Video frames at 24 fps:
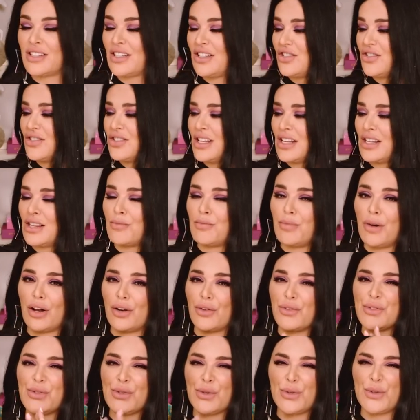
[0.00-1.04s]
because I just think the
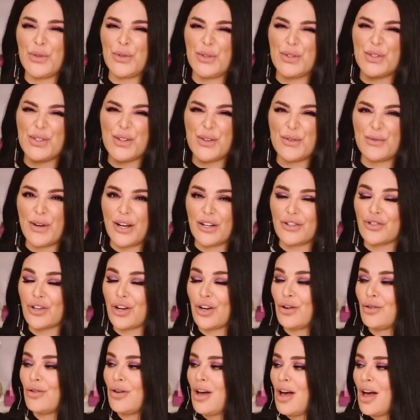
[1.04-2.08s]
bottle's so cool, it's so
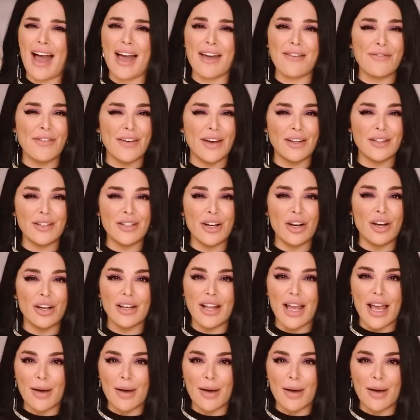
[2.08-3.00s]
retro. I found it on